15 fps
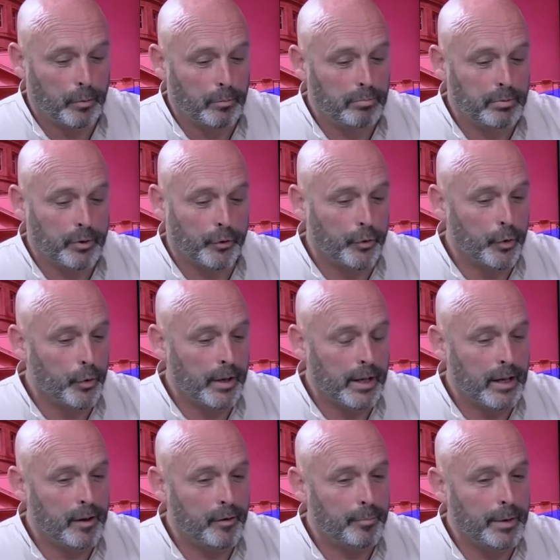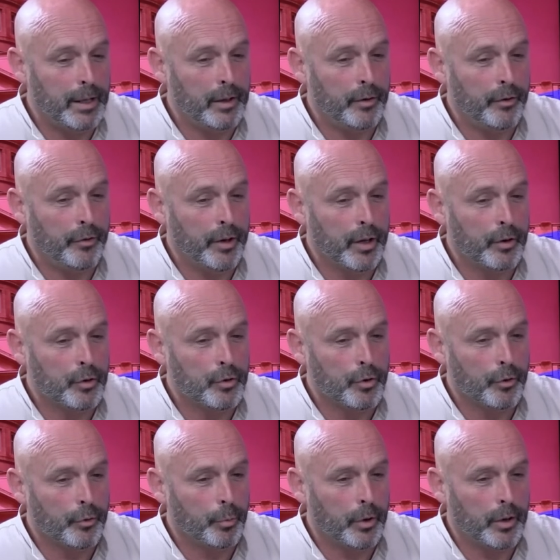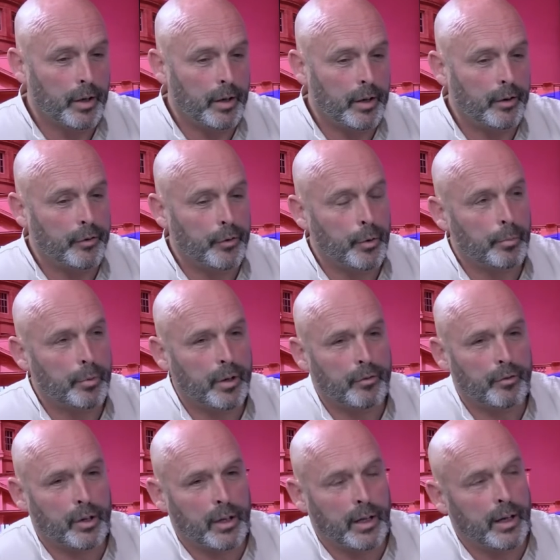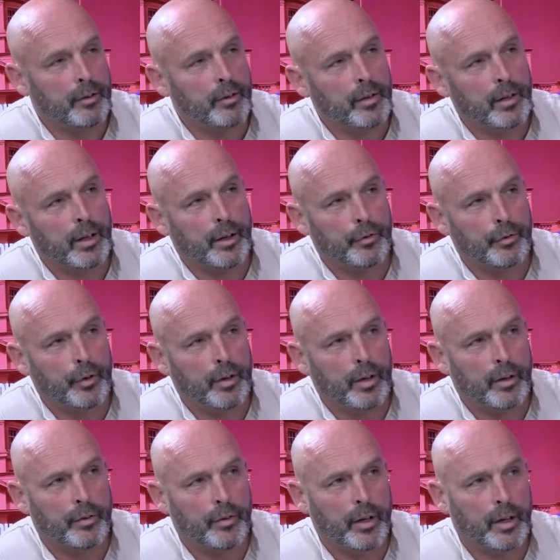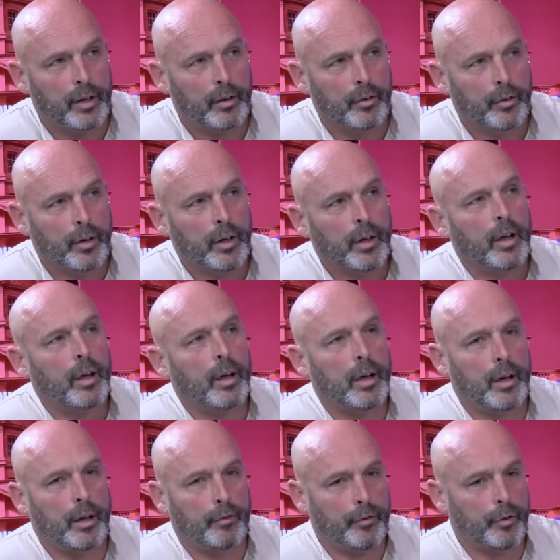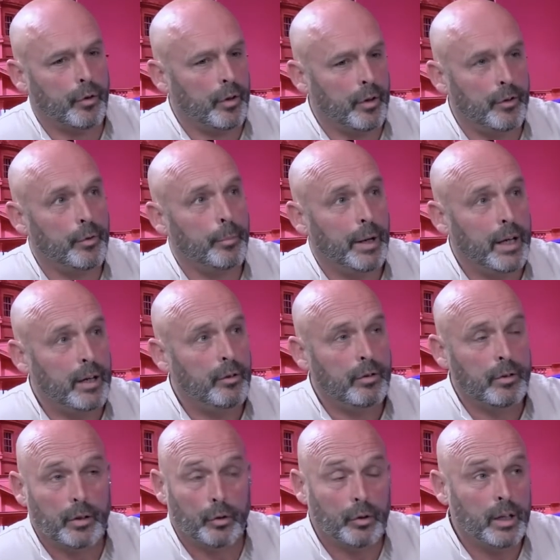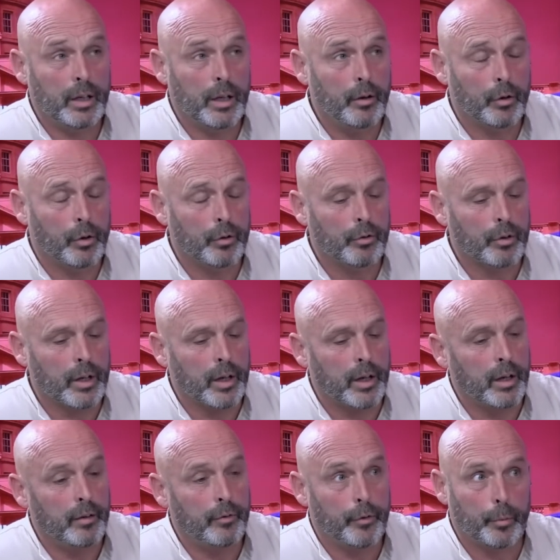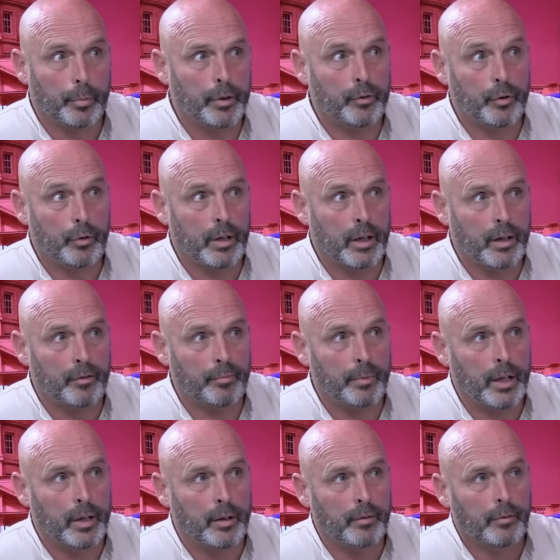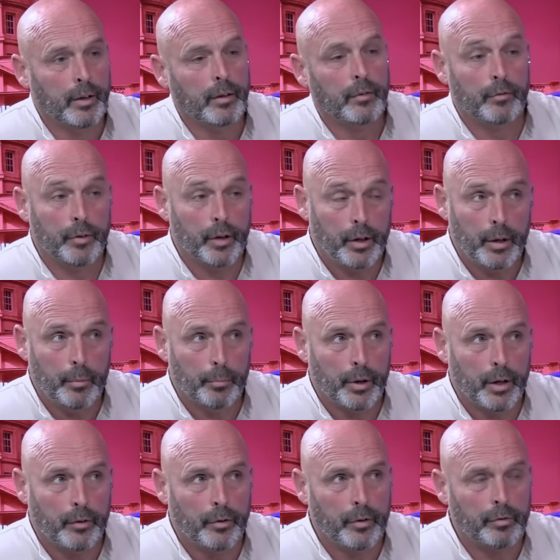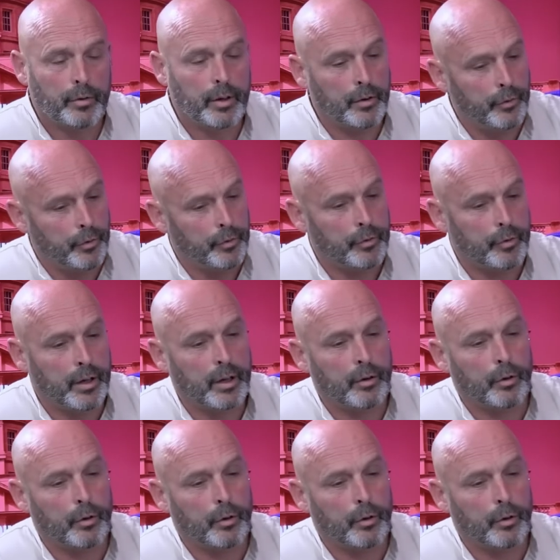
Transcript: one of the highest number ever collected the last few days in England. For a debate, you only need 100k. It's up at 2.5 million. Very impressive. Gives us great hope. And what would I say?